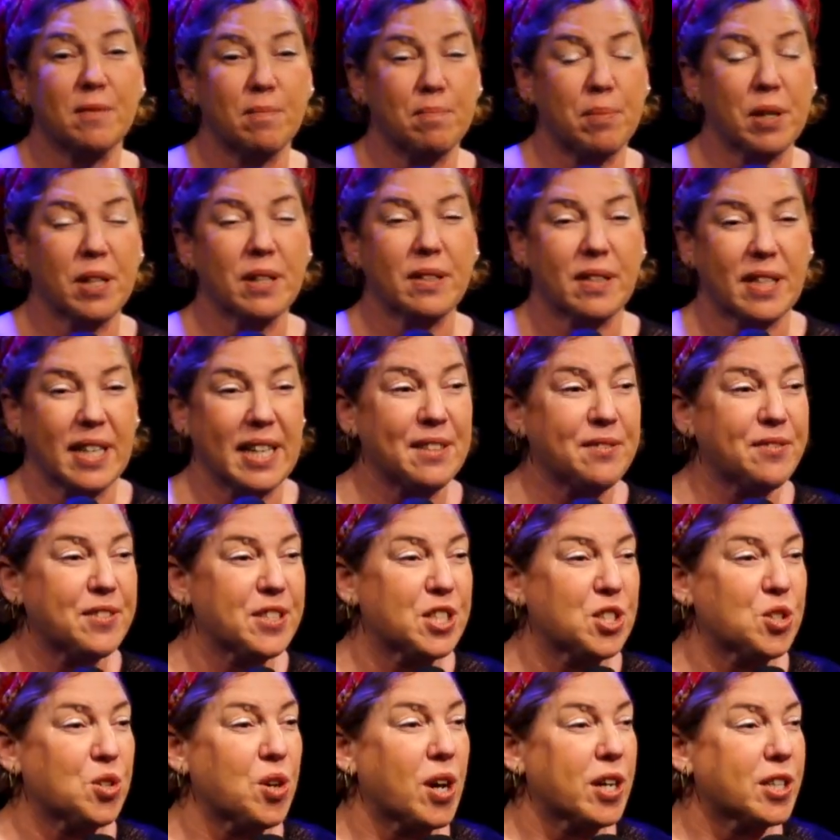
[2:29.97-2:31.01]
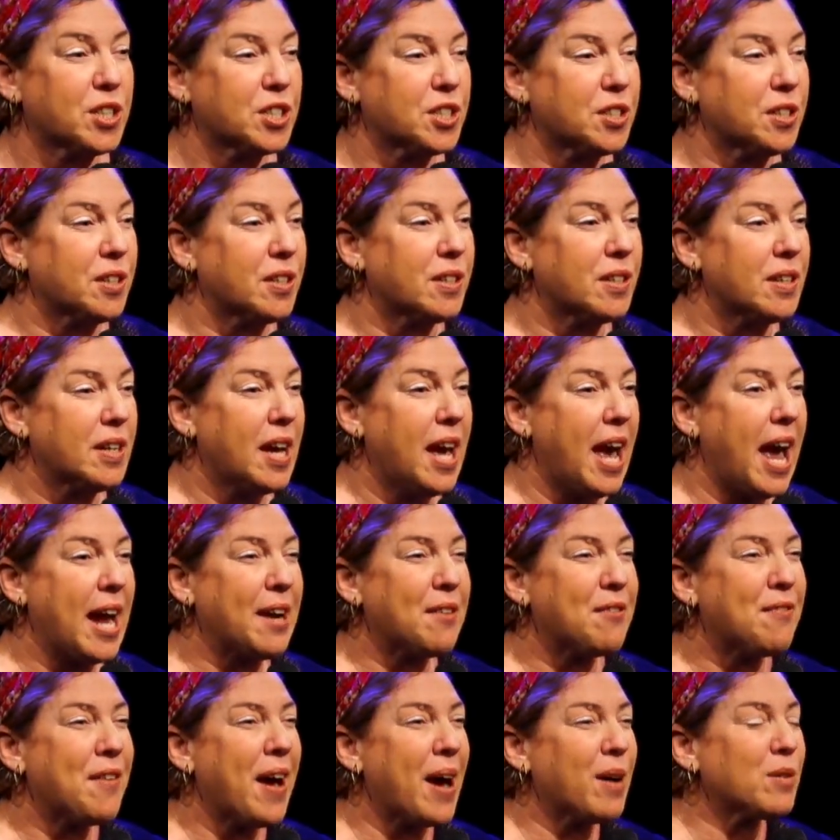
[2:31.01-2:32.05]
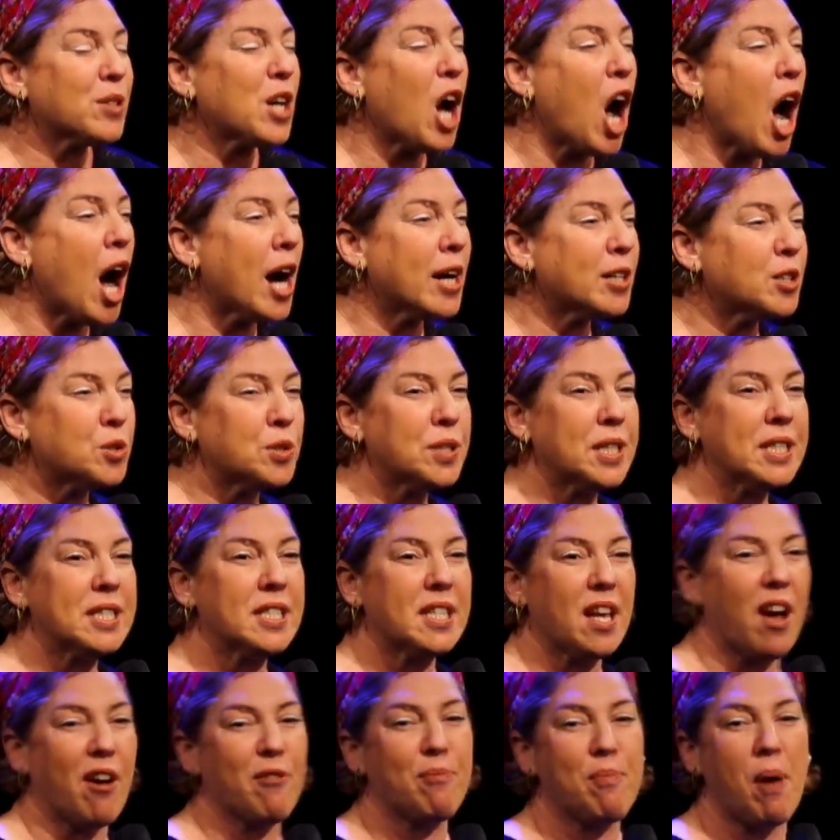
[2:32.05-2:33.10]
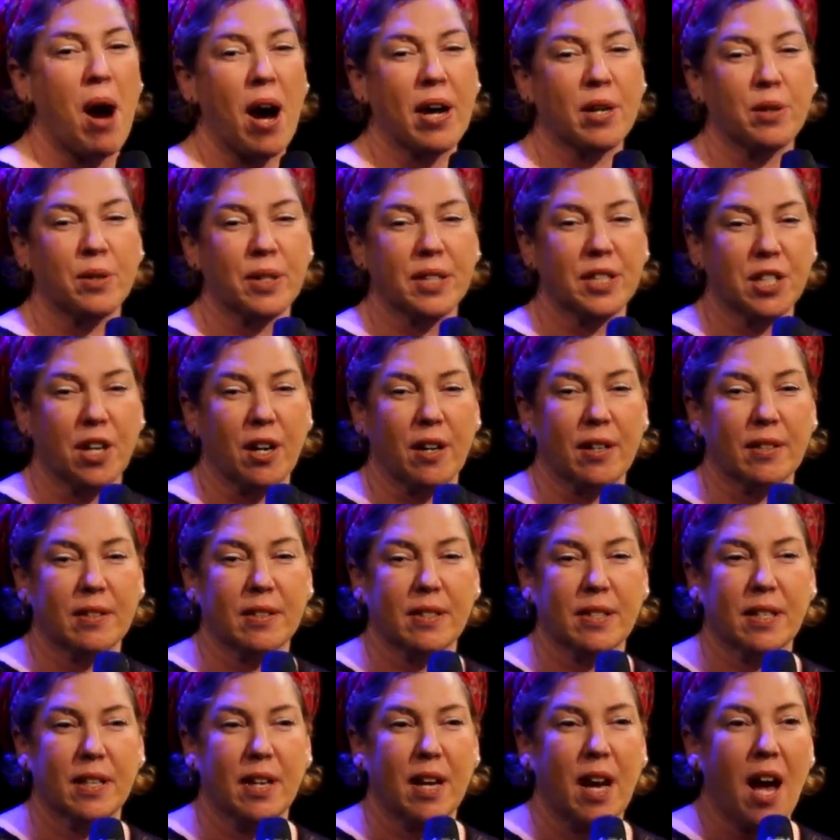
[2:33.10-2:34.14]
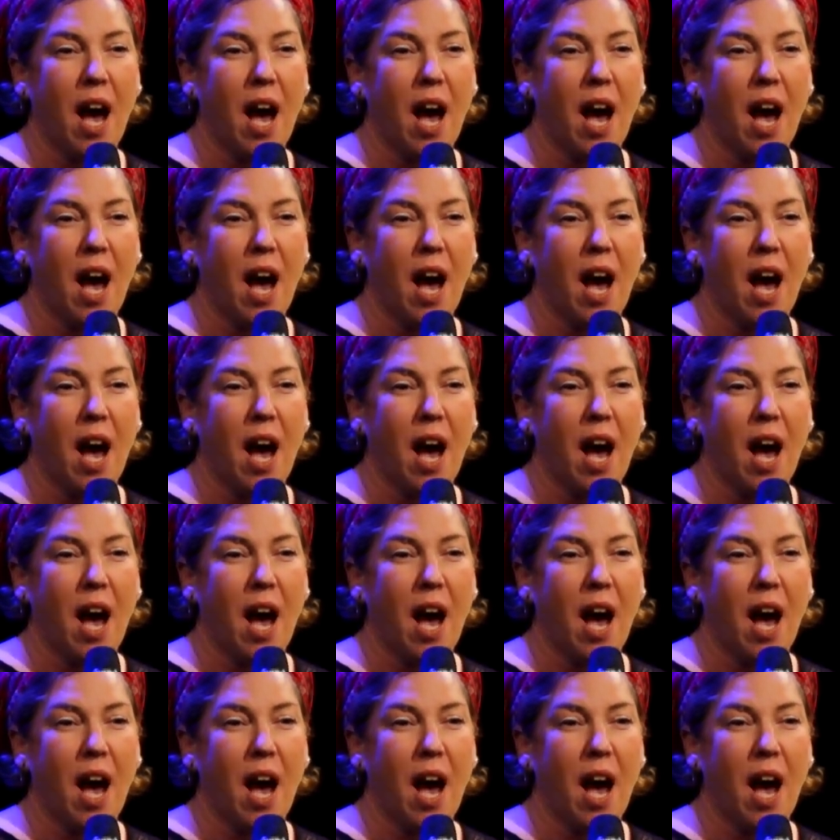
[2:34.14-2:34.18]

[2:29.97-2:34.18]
built the infrastructure and found hundreds of pottery shards.